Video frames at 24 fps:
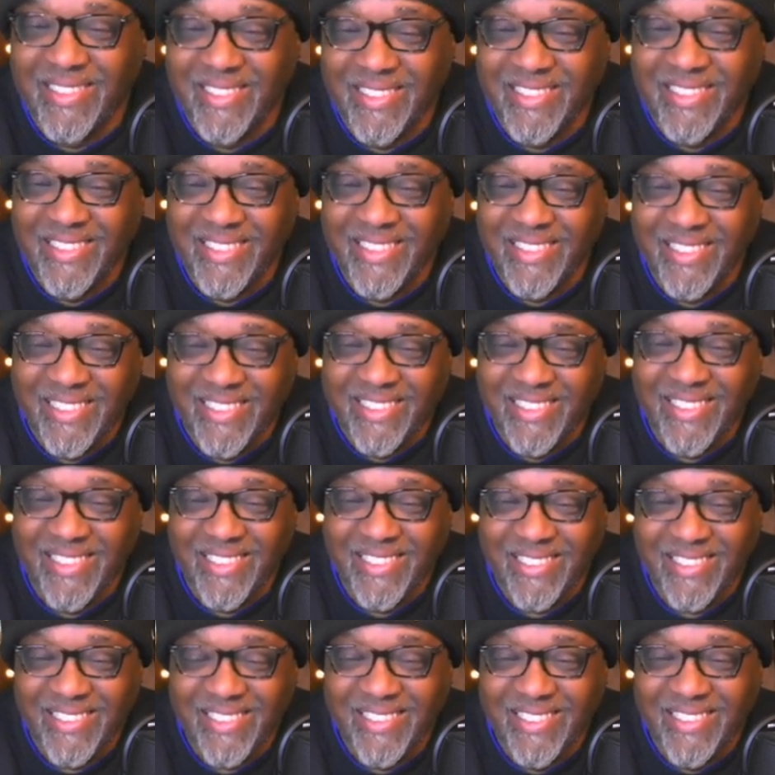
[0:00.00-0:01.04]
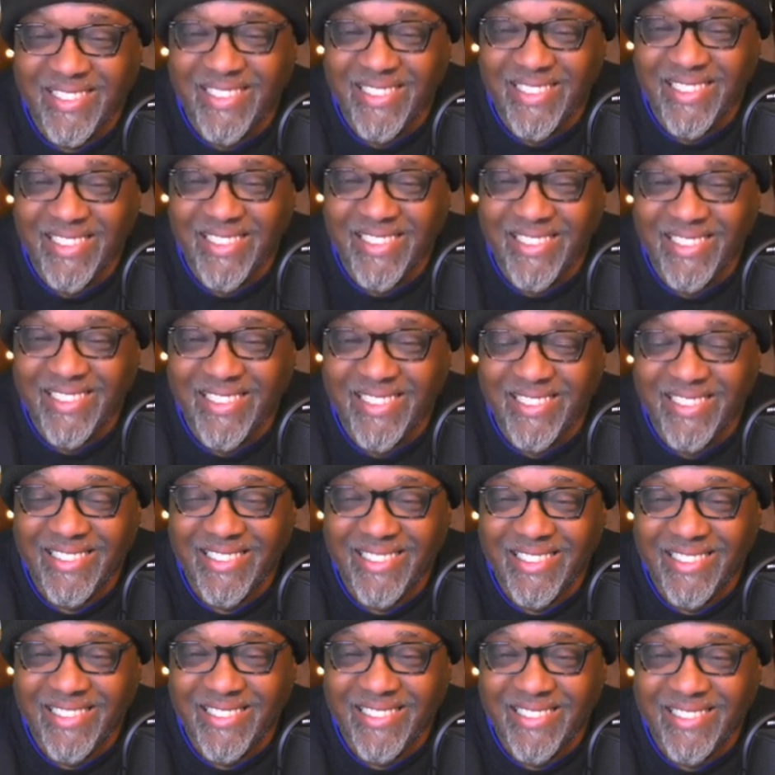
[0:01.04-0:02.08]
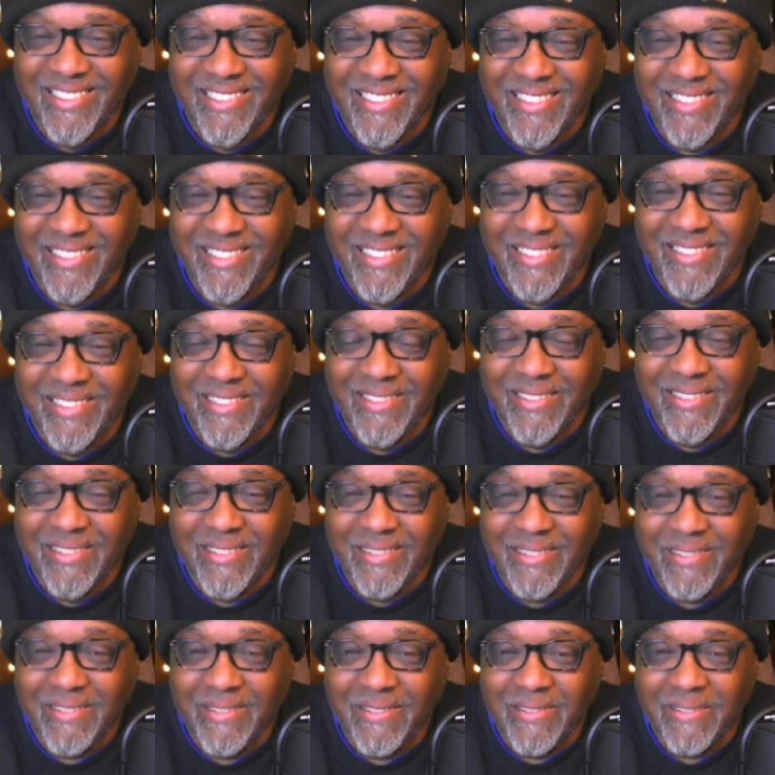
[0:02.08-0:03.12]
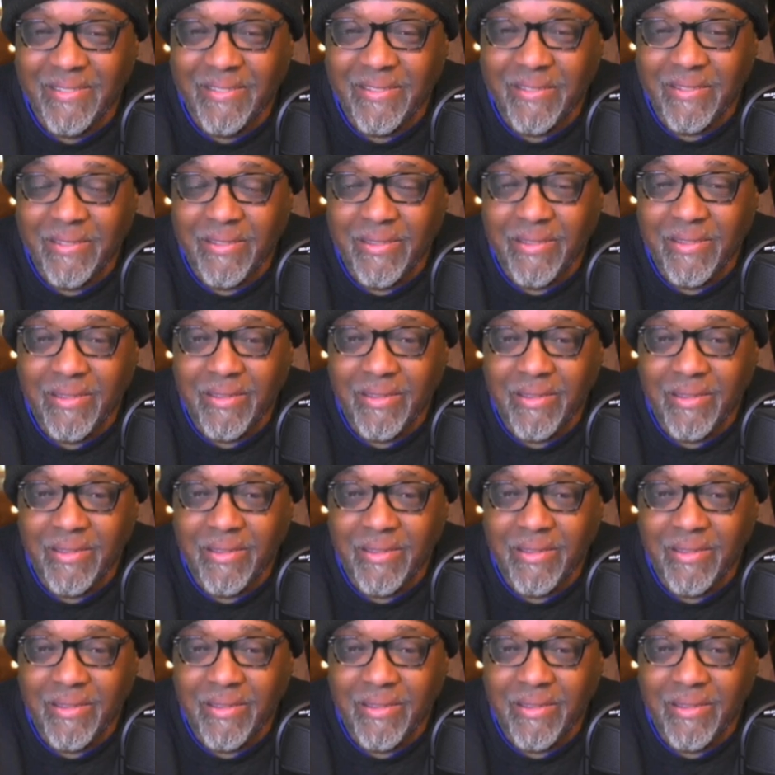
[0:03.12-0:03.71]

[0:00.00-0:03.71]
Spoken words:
(silent)